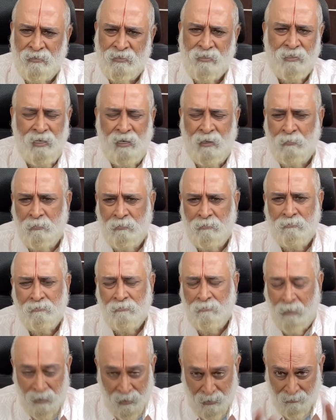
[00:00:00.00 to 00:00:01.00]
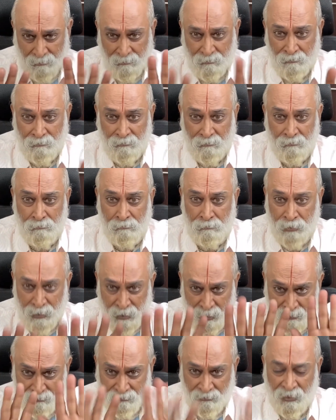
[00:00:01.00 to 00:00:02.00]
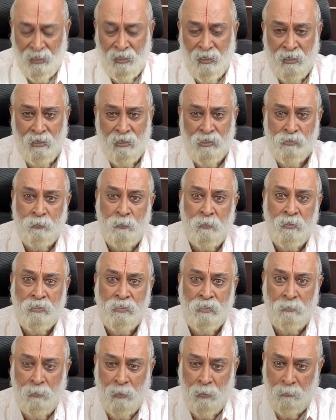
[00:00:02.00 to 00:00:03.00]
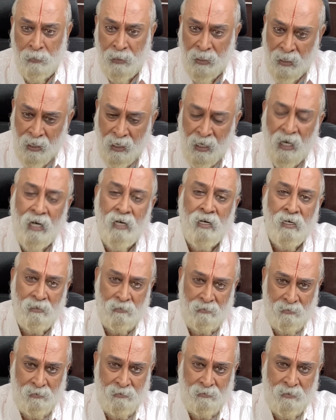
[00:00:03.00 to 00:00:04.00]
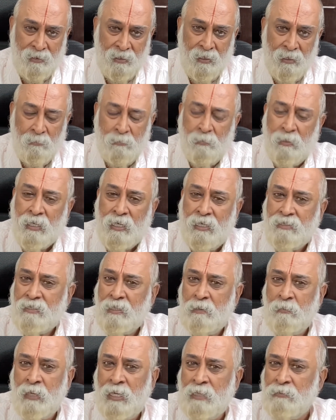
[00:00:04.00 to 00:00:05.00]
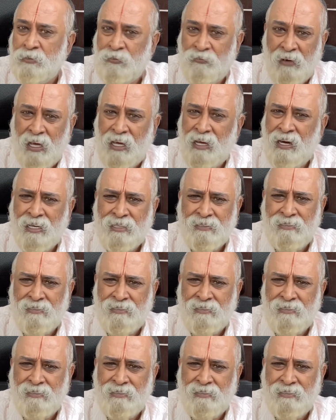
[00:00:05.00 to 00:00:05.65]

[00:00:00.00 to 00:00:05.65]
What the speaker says: things come, but be very responsible, be guarded, because sometimes fire